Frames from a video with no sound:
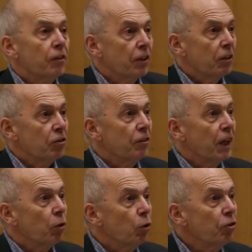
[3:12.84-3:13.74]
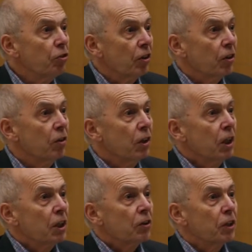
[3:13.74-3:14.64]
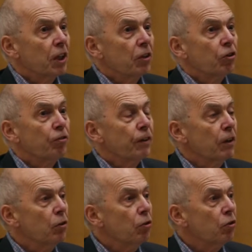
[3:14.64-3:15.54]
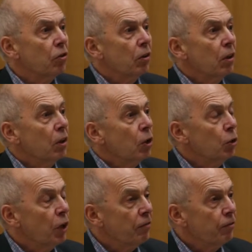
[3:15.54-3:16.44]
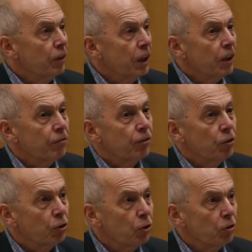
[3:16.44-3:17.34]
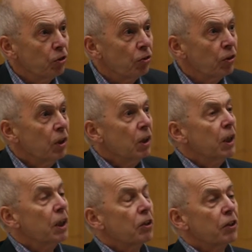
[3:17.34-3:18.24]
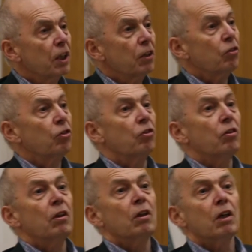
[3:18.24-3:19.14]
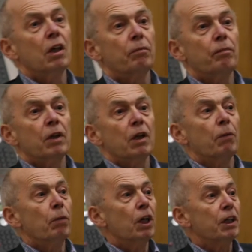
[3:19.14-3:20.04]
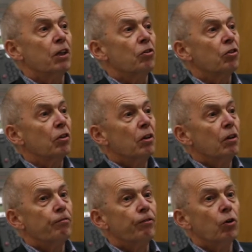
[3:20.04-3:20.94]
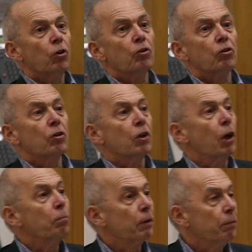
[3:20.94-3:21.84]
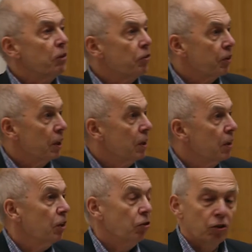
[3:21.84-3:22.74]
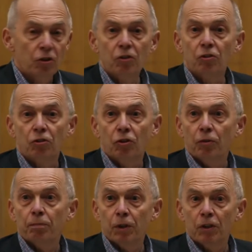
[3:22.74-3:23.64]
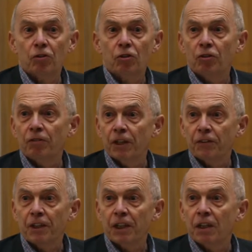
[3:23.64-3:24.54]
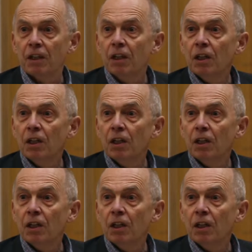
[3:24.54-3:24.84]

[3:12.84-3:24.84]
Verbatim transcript: that actually that also creates, for those who have enough resources, it creates a market for complementary insurance or purchase of healthcare,